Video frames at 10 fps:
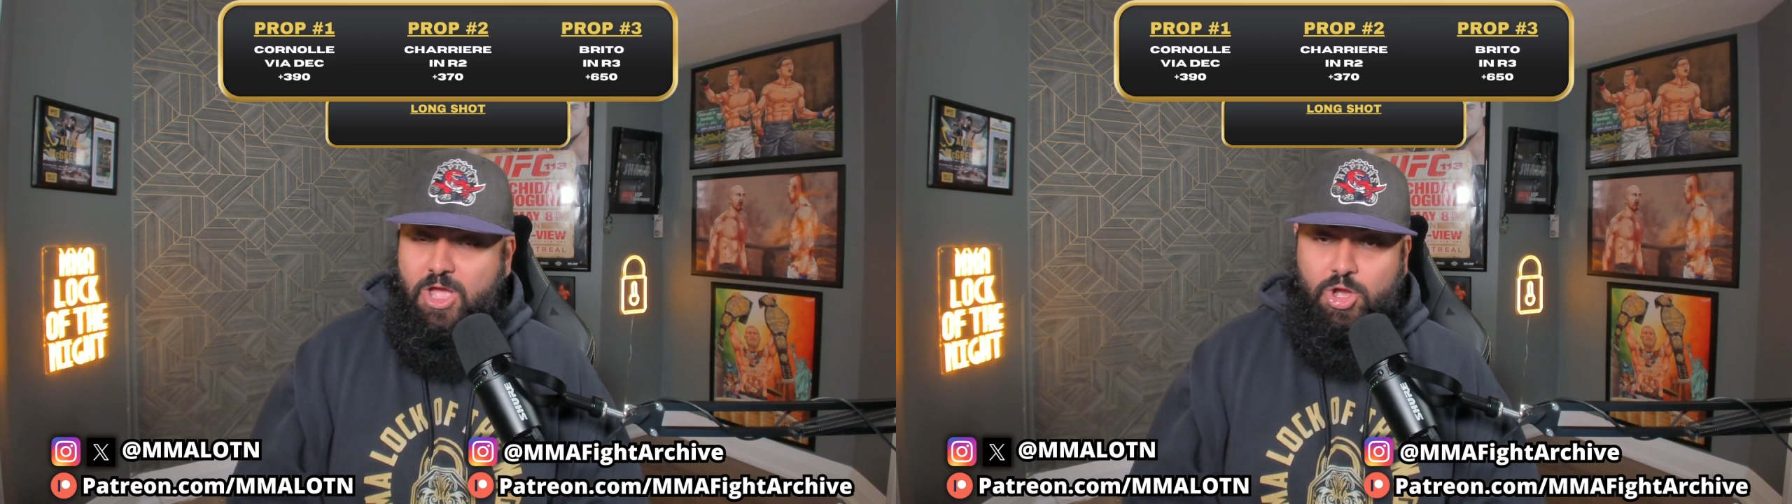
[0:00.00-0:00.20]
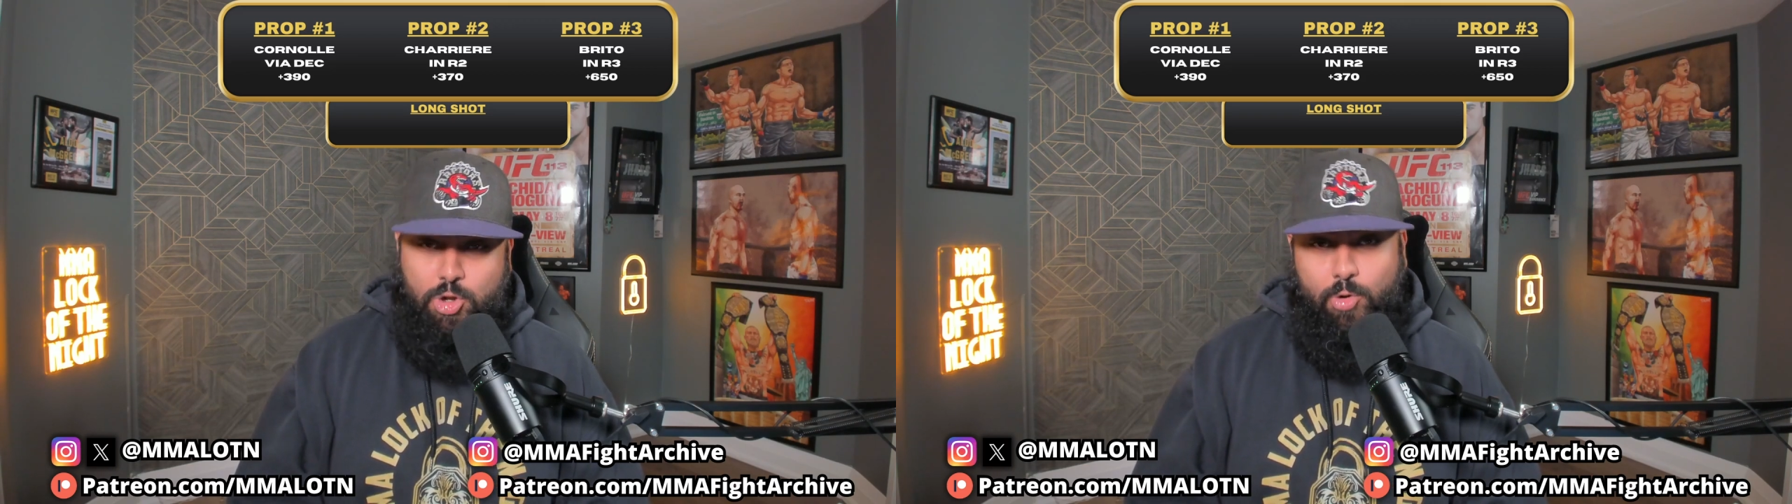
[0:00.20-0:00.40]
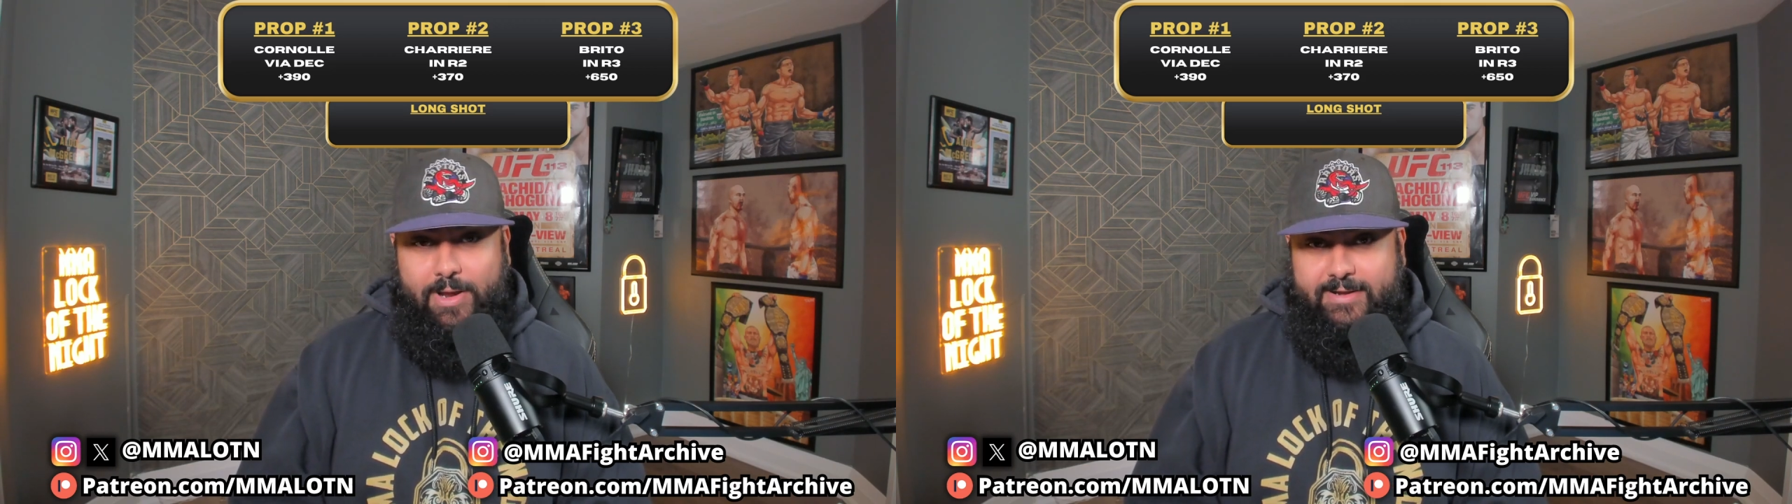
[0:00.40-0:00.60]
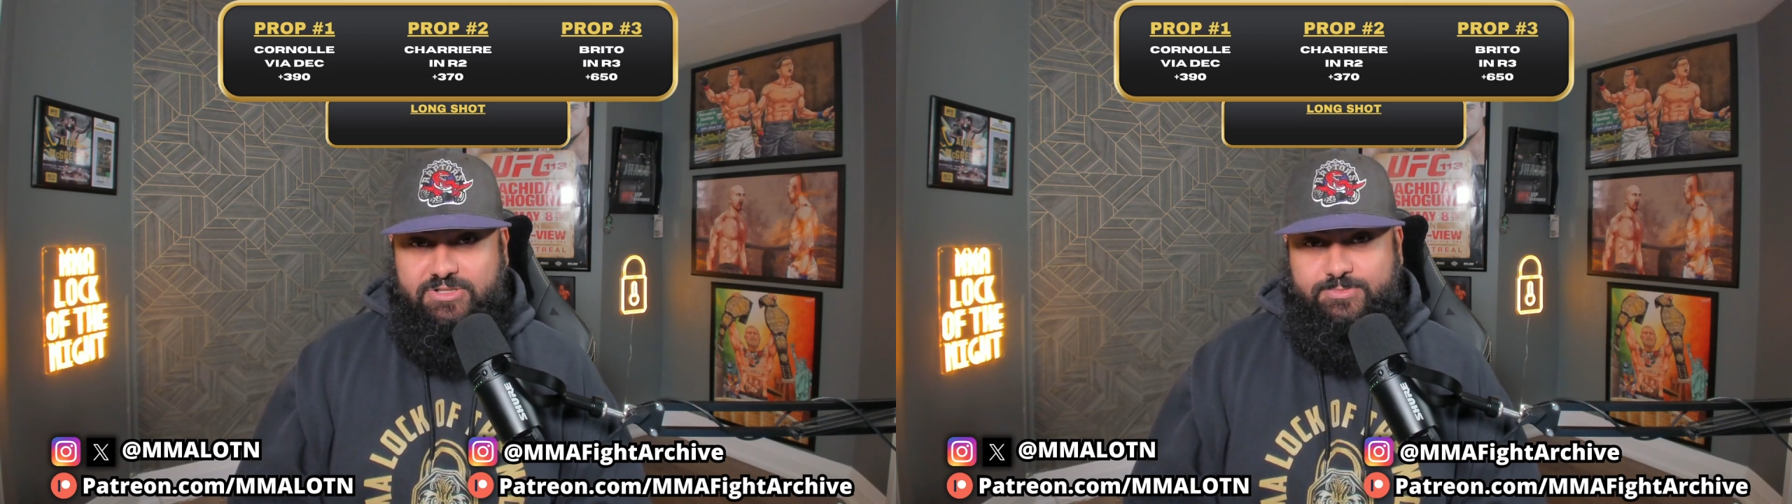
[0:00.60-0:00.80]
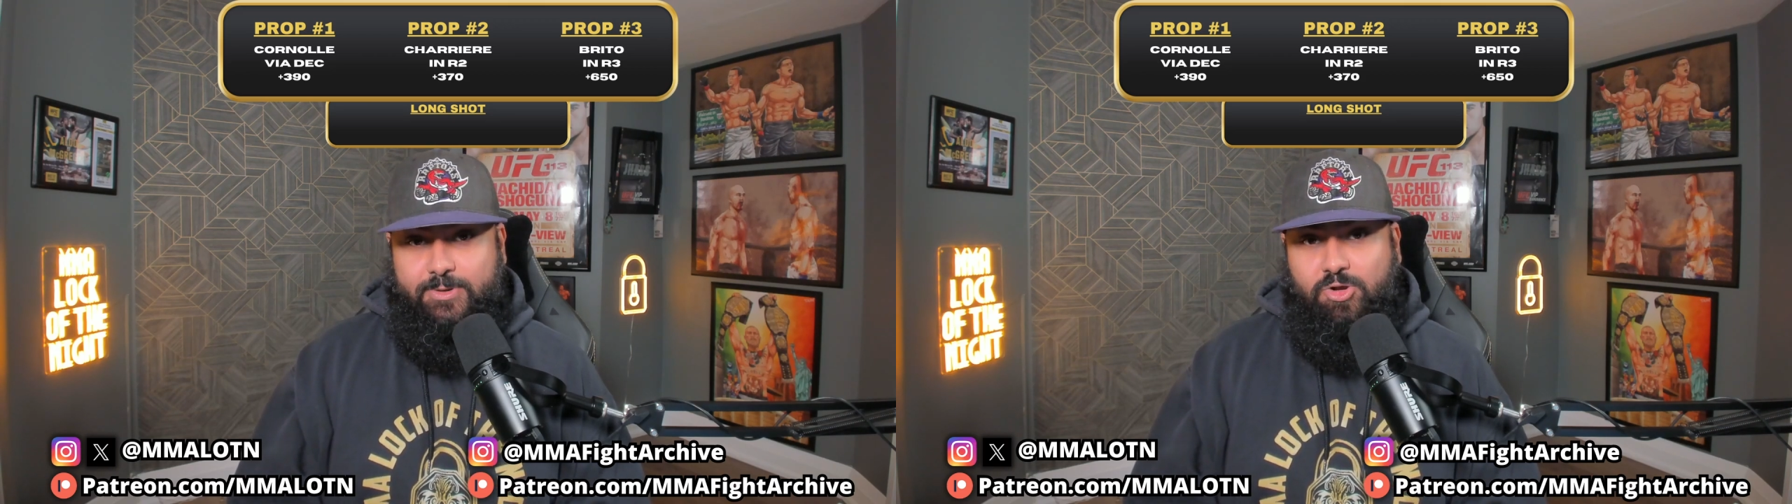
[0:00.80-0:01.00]
go ahead
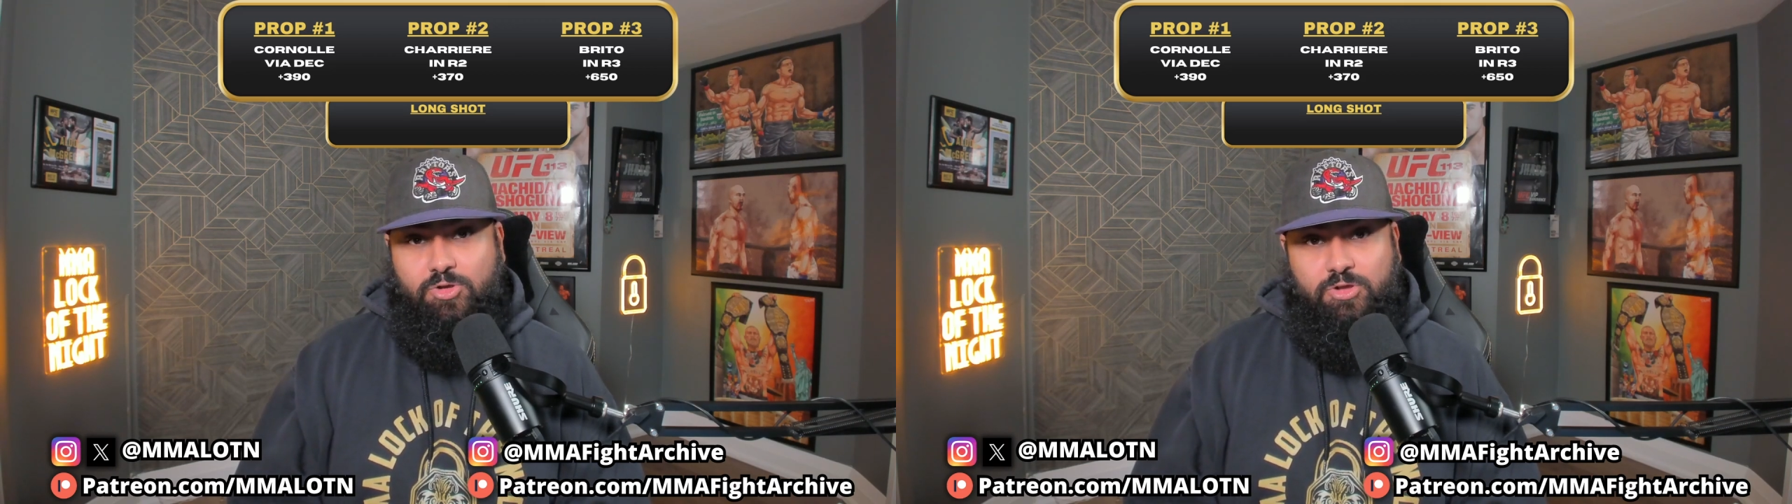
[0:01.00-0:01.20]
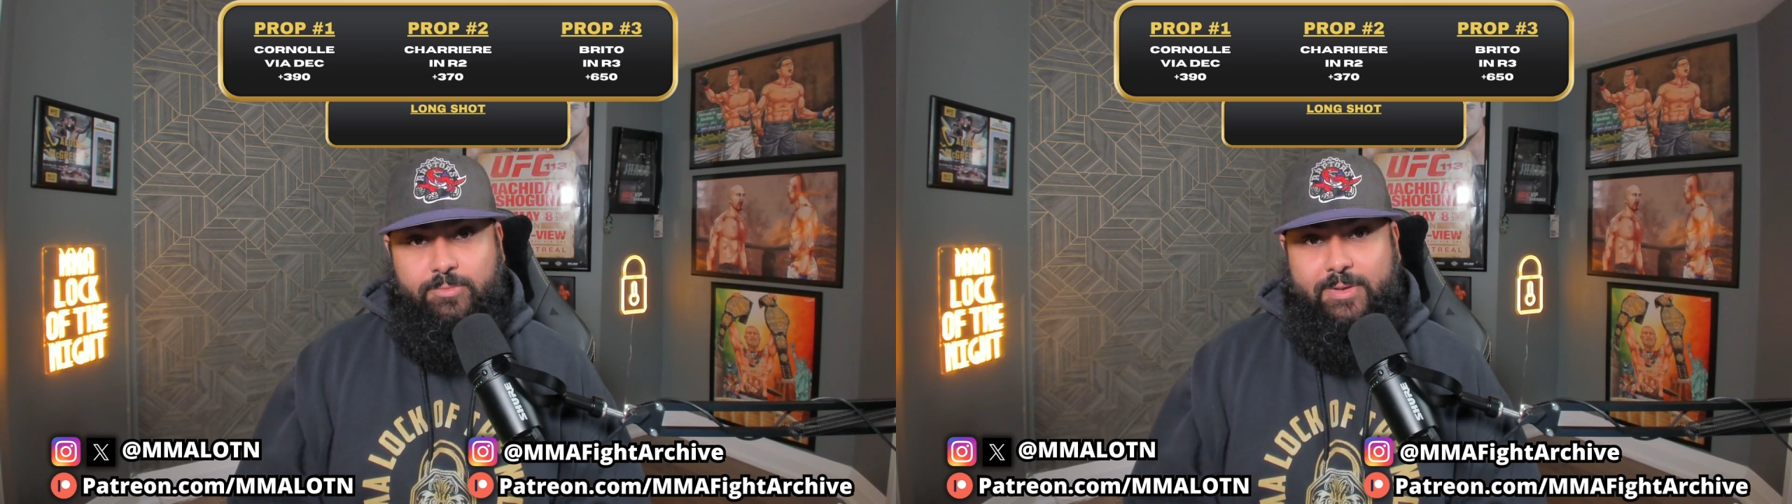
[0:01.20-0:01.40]
and sprinkle a little